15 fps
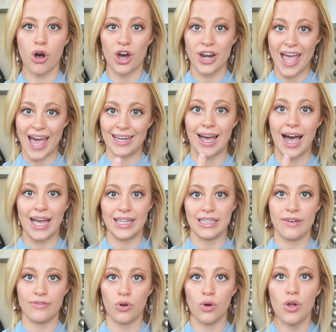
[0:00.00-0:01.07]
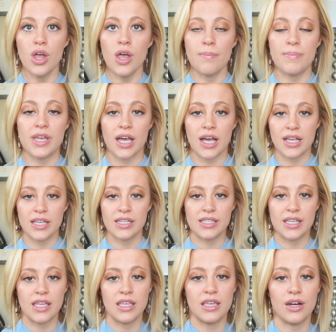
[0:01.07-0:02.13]
on at eye level.
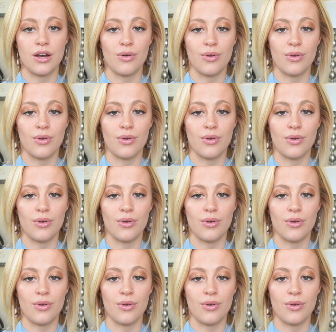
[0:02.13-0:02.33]
Because, you know,